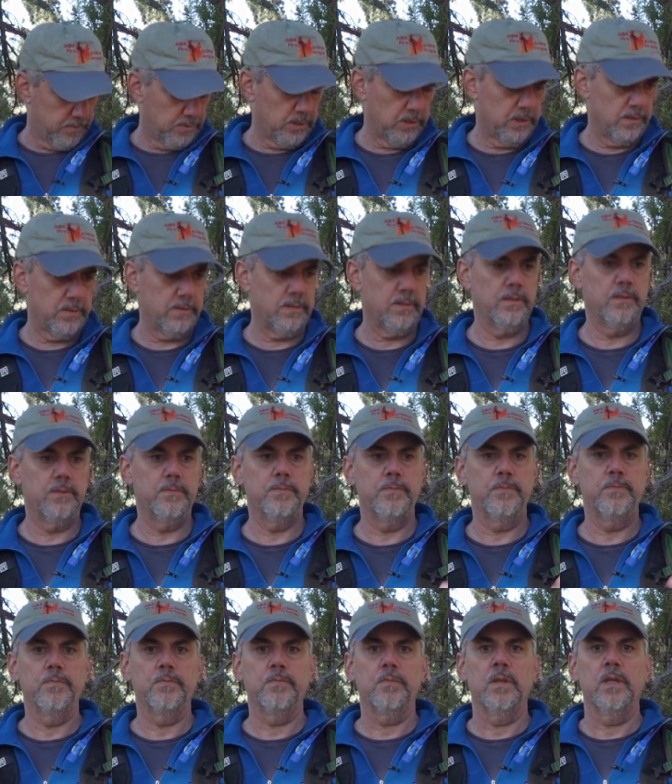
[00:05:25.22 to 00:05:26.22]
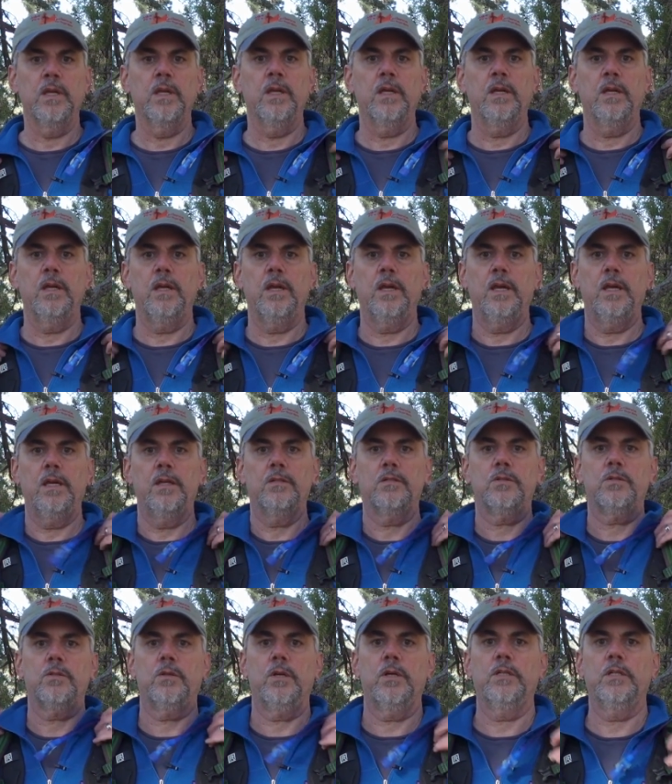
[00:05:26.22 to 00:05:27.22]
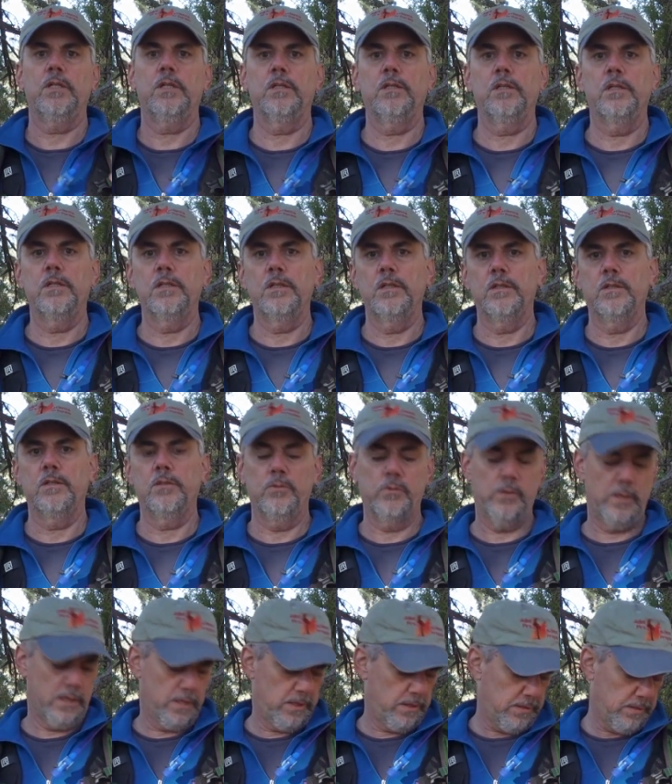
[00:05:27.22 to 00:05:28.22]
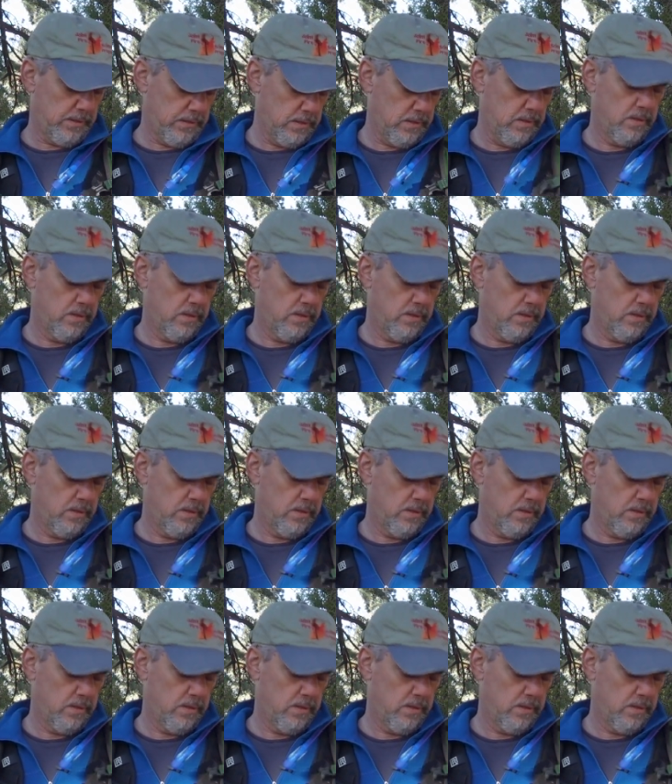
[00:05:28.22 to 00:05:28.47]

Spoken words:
system, and so I need to deal with